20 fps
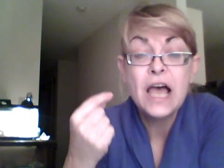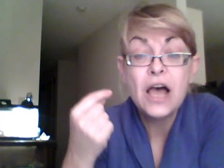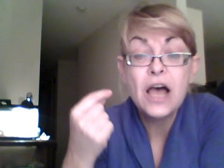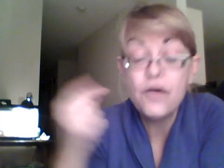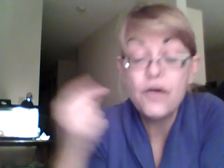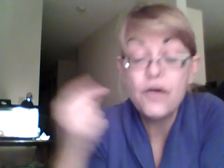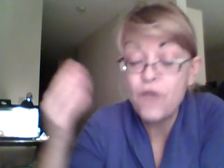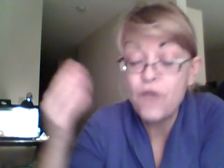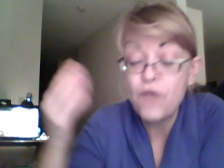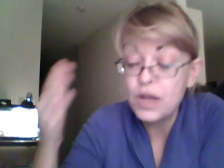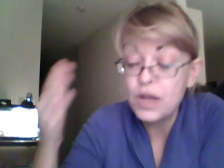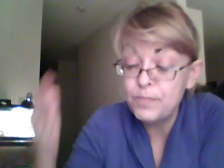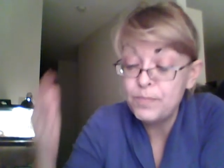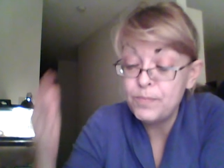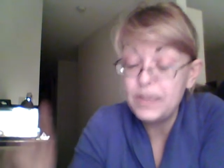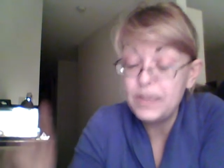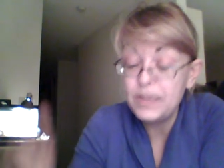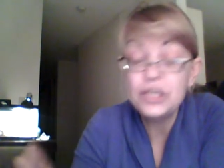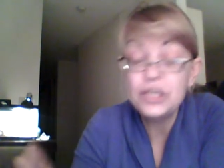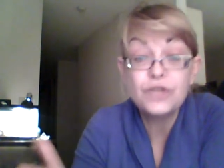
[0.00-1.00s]
of
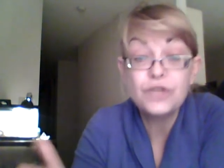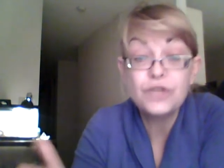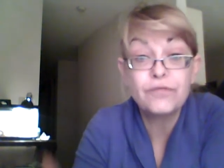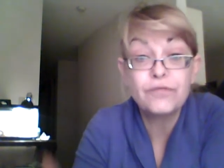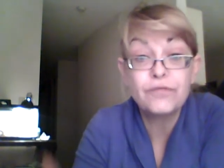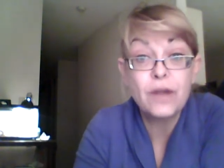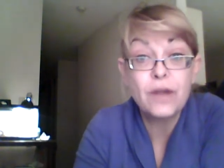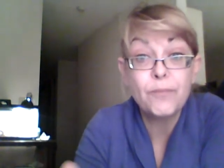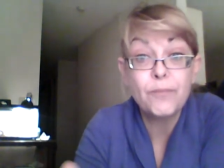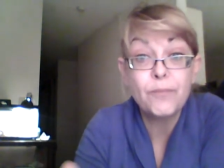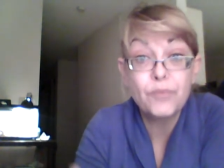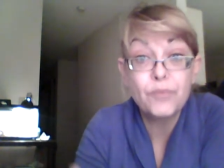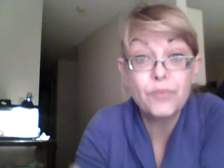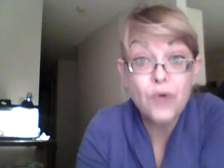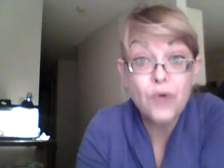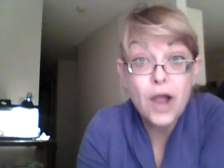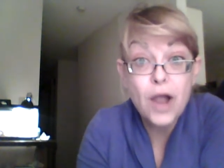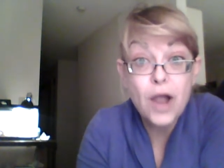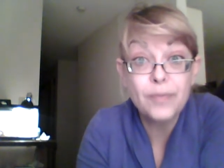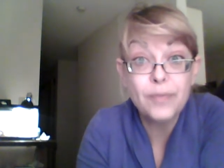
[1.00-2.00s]
beachfront
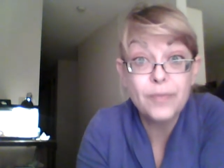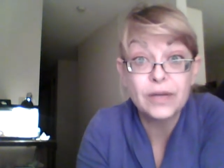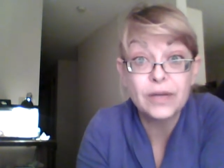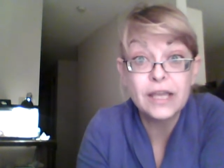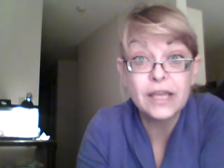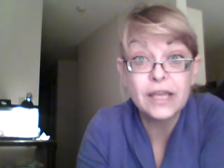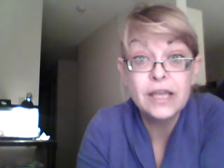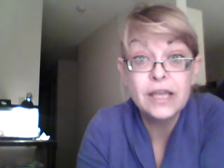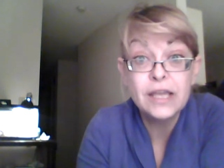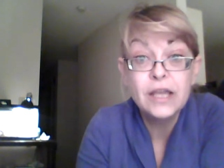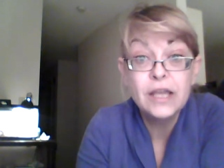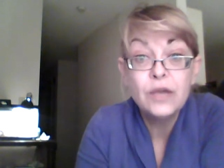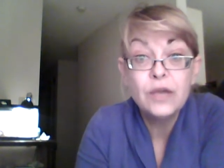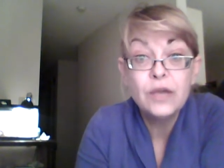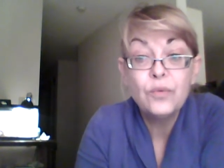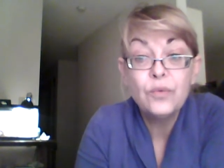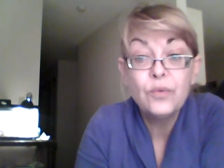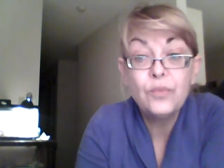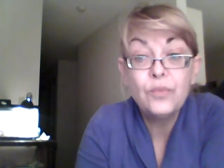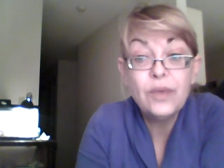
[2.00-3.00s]
property
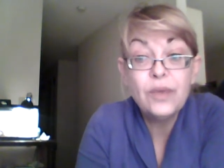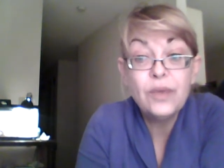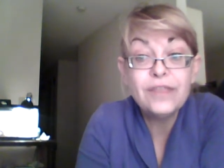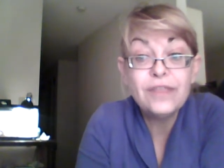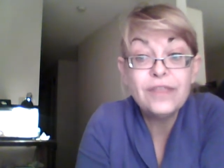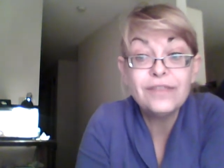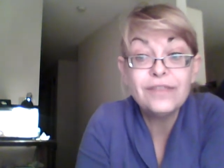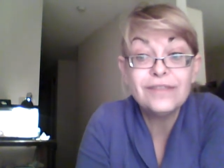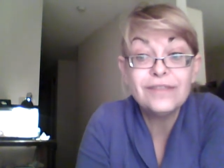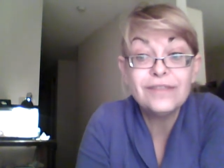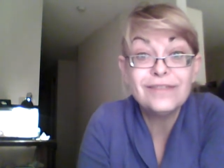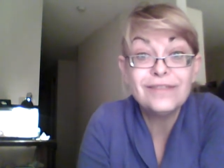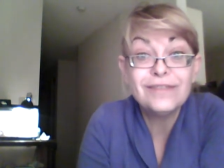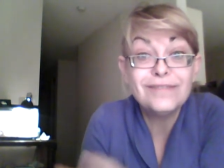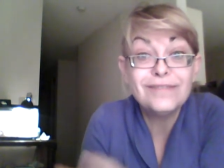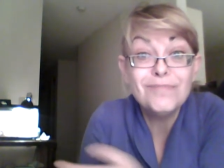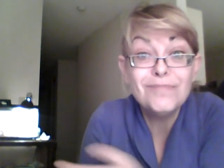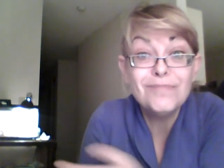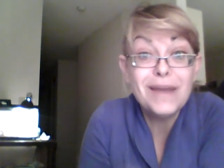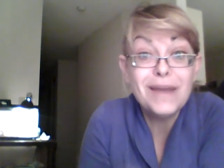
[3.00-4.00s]
with
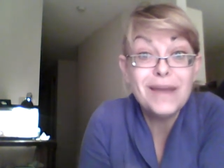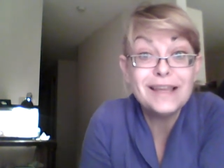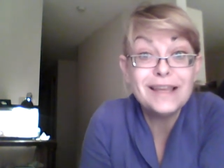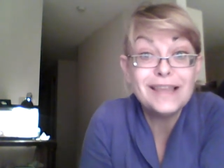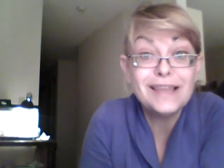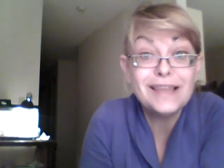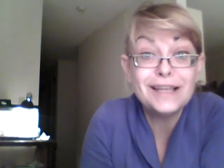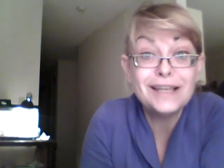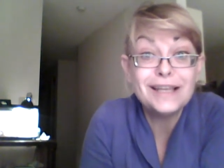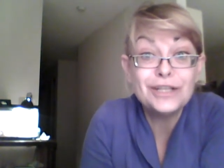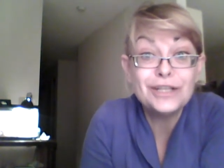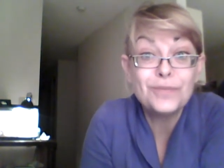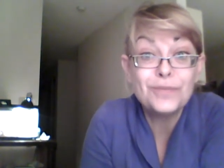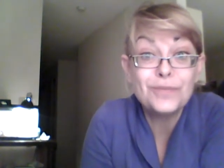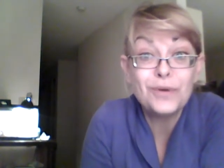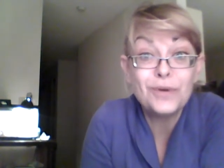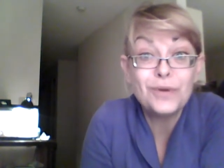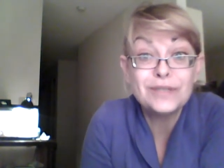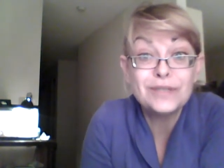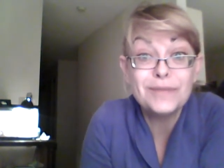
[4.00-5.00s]
money that he's
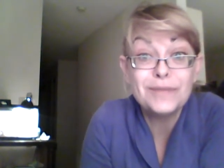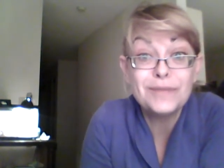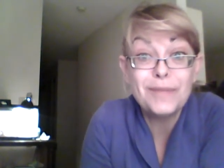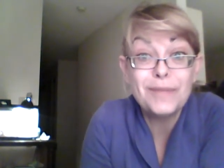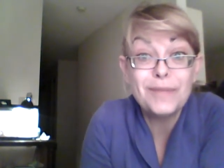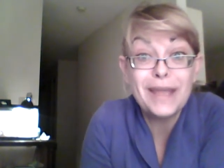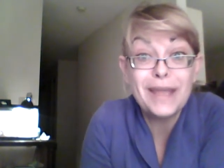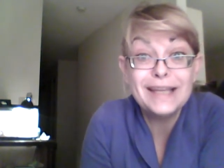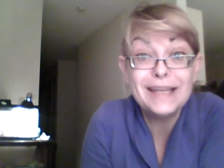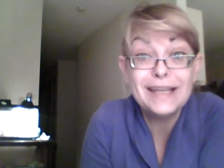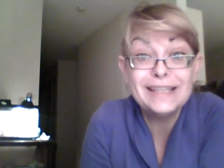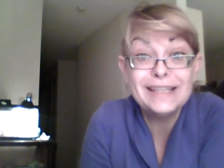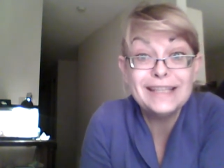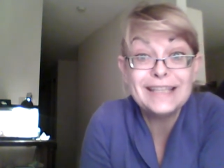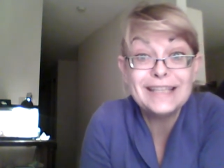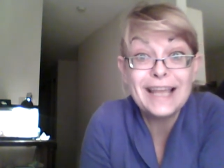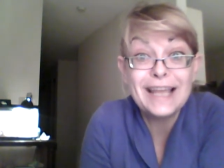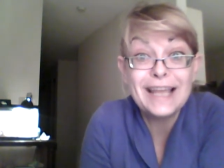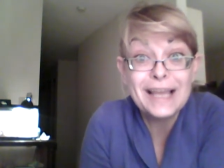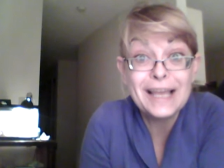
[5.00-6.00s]
supposed to be paying
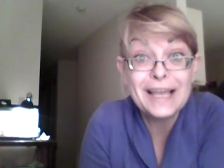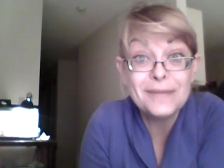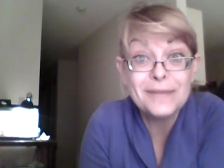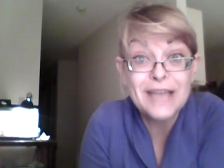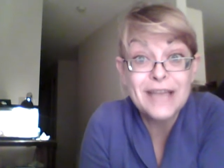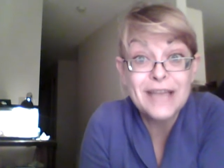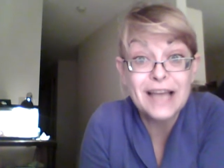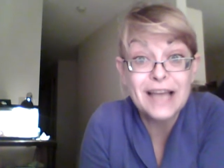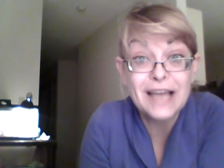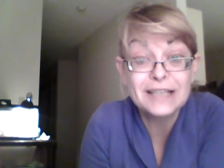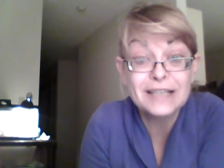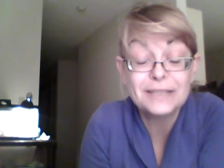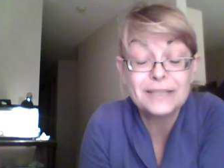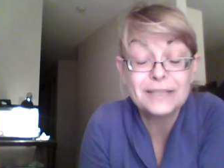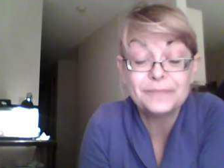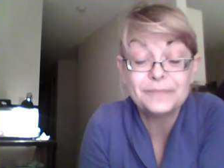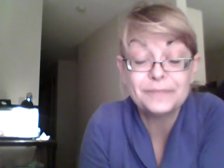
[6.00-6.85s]
into income tax.